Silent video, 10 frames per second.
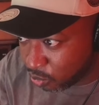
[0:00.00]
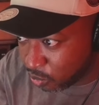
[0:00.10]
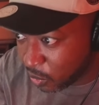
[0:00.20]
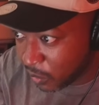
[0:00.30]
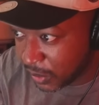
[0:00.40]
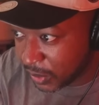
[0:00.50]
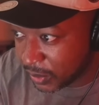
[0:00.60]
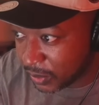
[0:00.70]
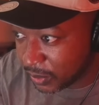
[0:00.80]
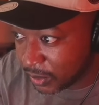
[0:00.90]
going
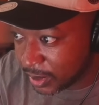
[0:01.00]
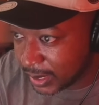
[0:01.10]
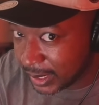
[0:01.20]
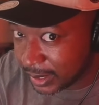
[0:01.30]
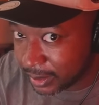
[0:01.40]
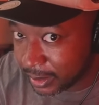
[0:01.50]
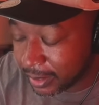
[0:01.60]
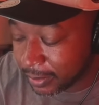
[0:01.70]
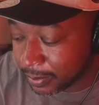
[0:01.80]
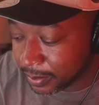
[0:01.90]
on 2 years
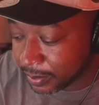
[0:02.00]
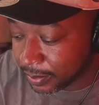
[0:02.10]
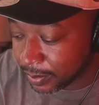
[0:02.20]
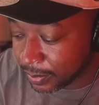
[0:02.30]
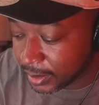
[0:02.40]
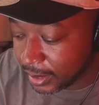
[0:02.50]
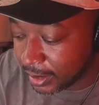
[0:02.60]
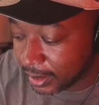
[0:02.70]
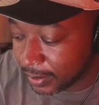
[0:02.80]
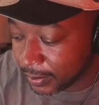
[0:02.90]
now.
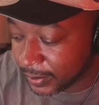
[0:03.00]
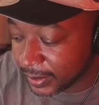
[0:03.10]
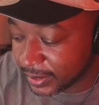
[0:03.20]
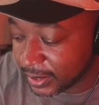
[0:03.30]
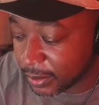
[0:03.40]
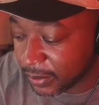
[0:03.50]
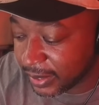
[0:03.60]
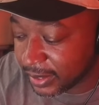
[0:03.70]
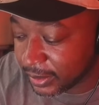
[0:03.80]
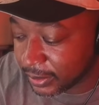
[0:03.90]
They still were
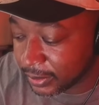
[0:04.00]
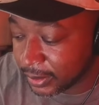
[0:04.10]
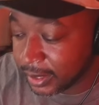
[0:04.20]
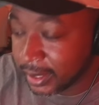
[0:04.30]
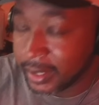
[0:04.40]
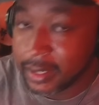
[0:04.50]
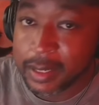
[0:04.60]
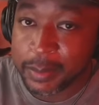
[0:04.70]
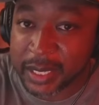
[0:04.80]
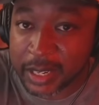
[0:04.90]
fairly new.
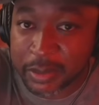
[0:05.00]
I got with